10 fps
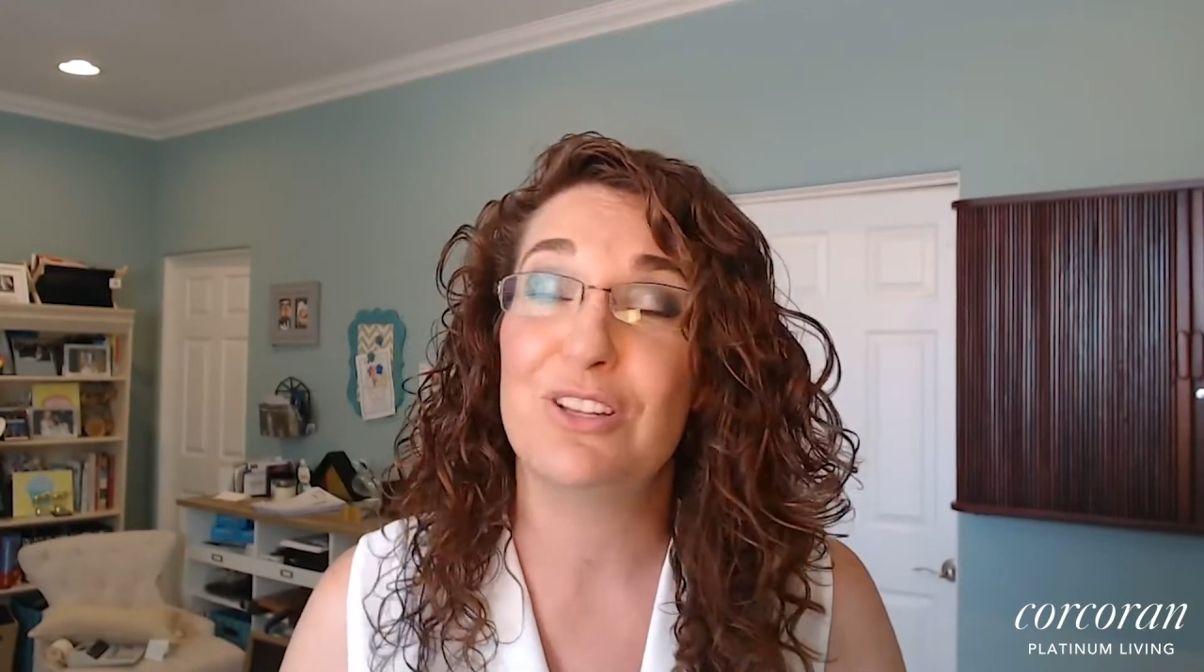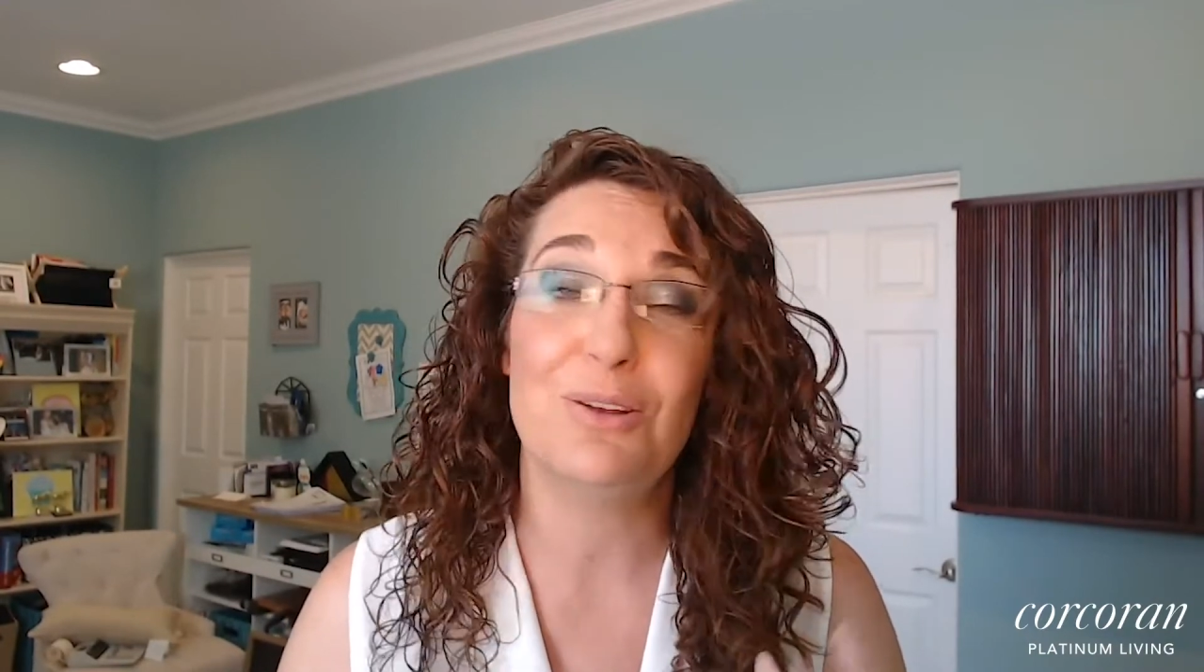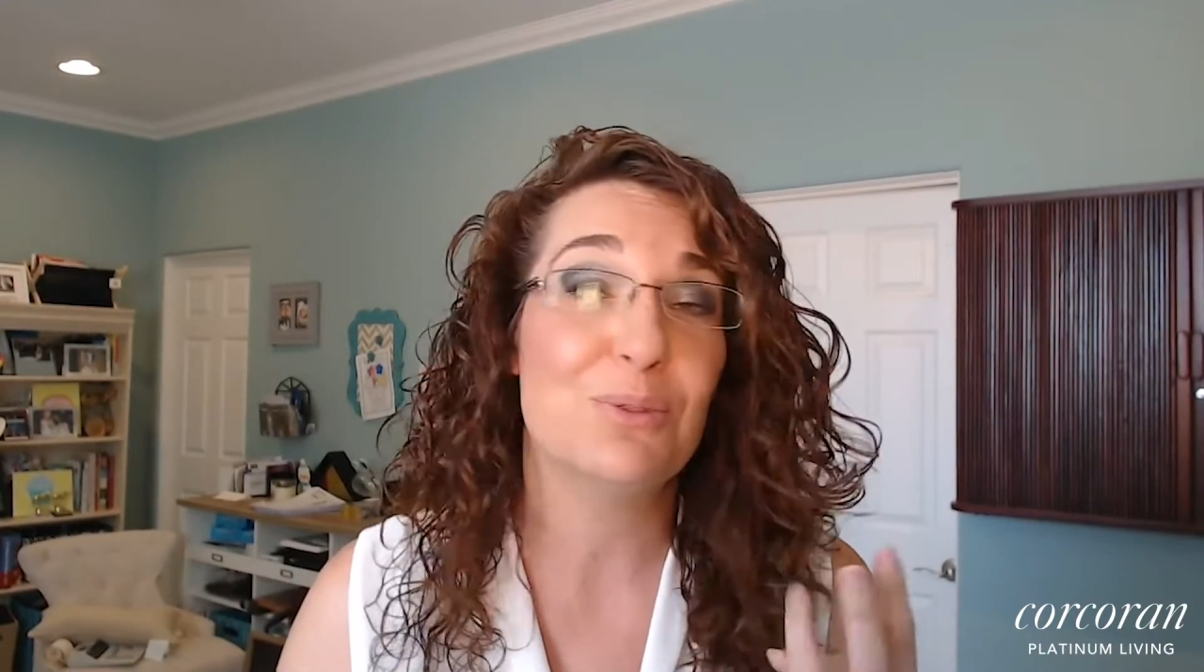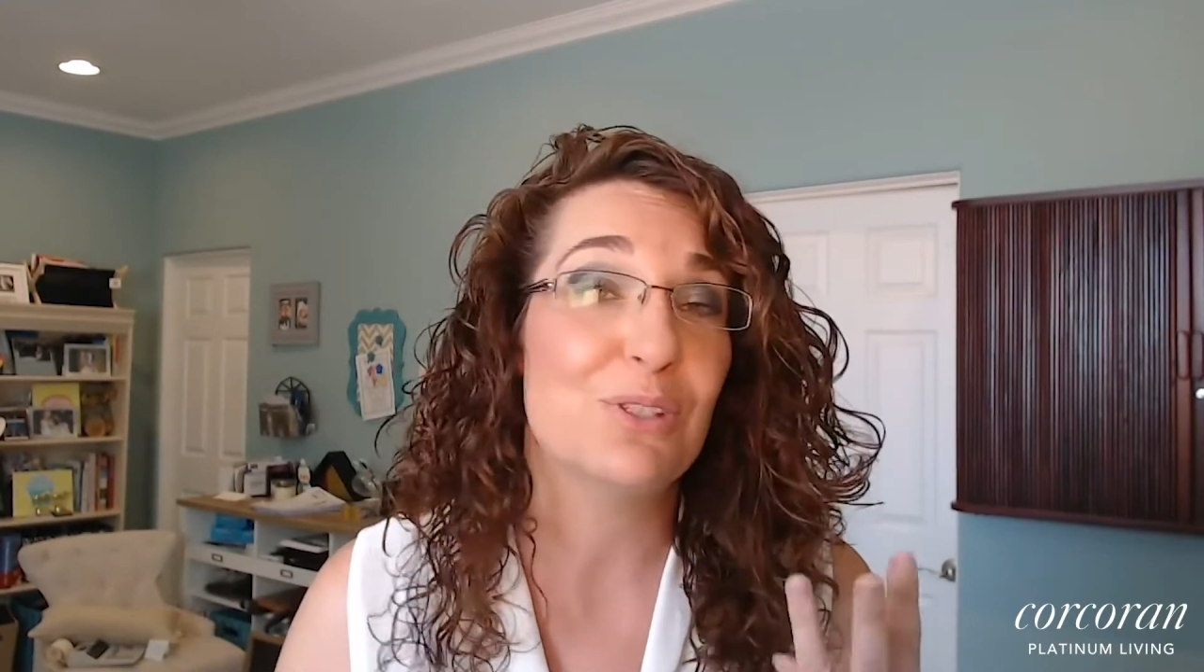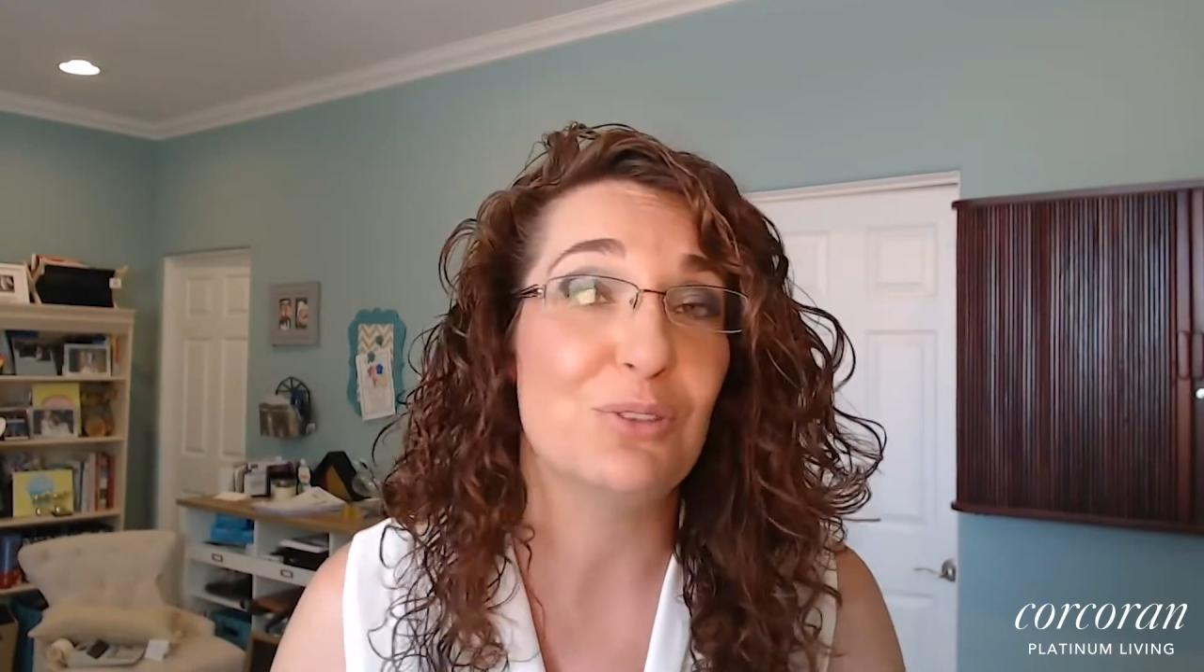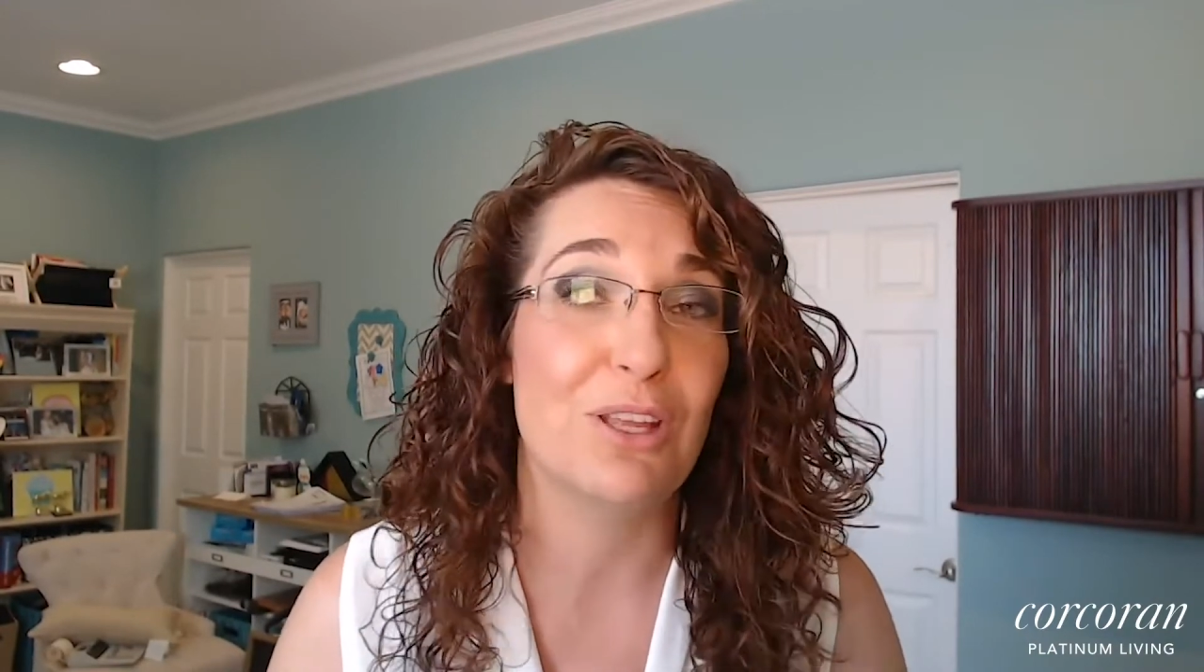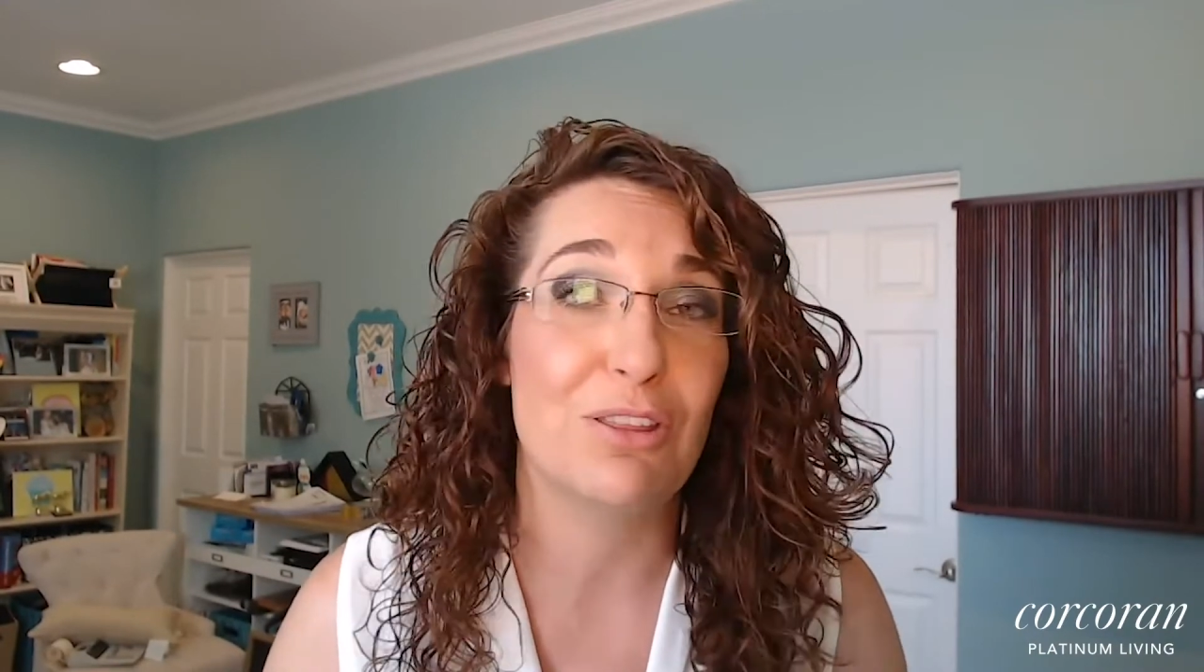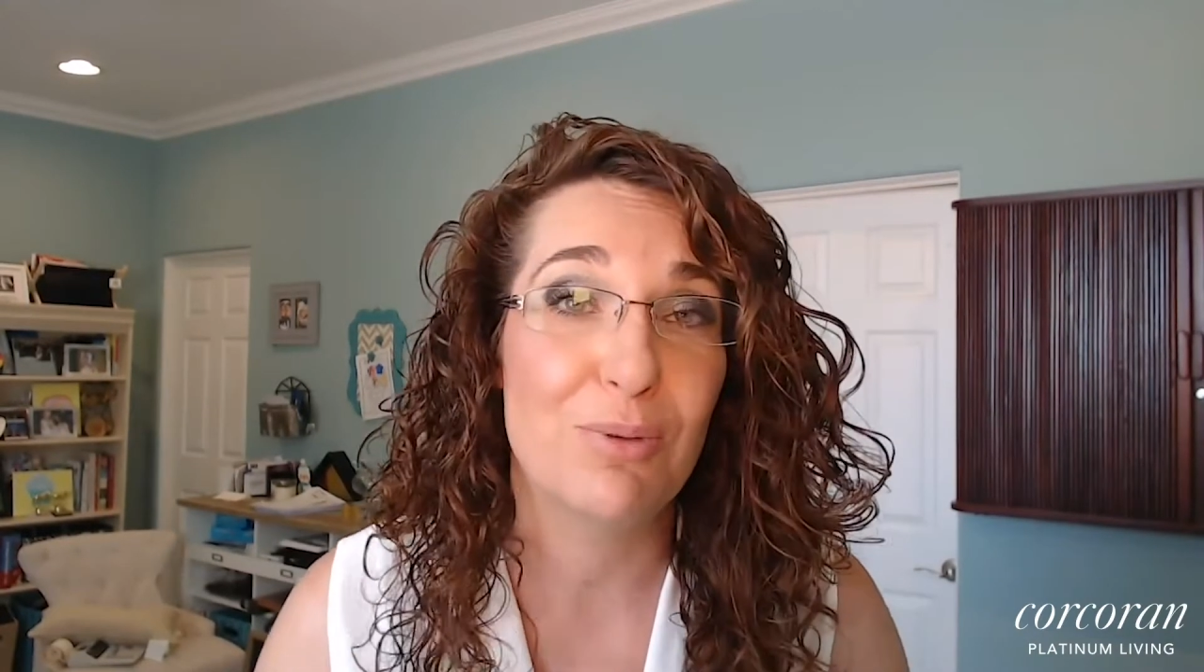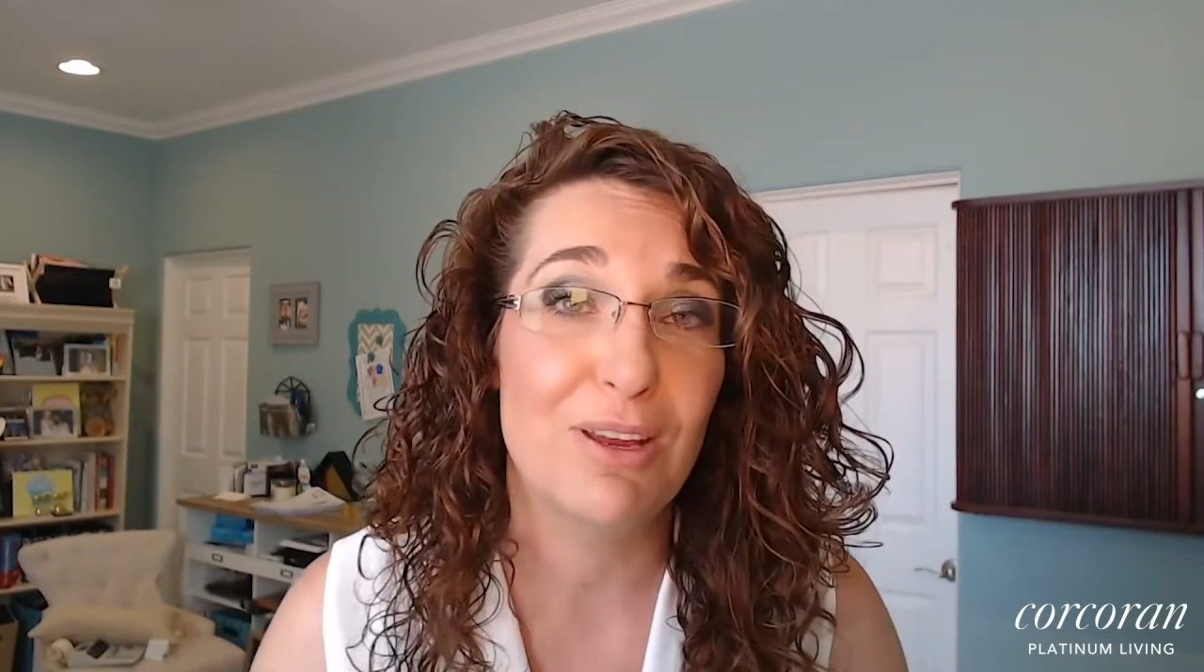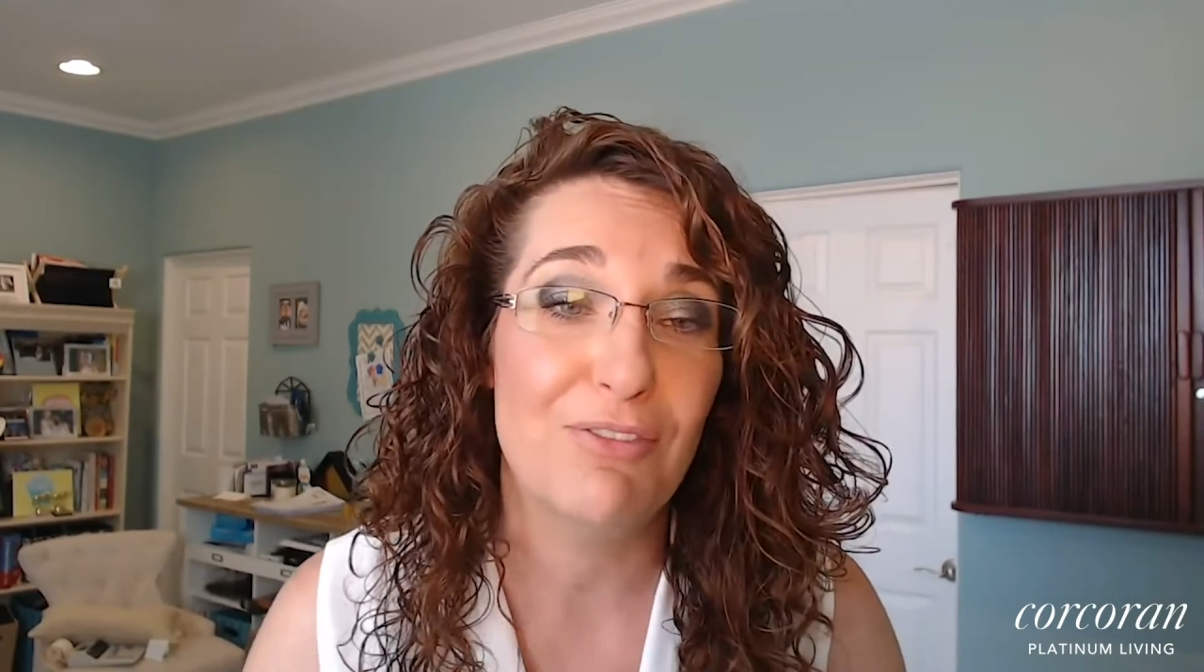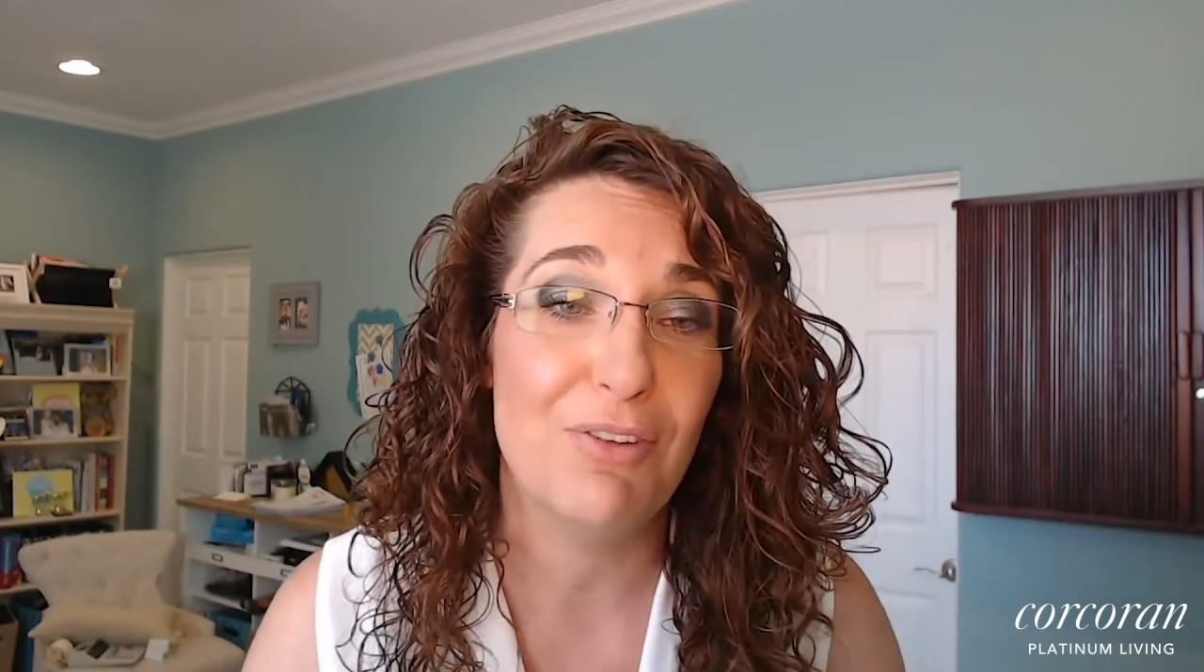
there was only 3 of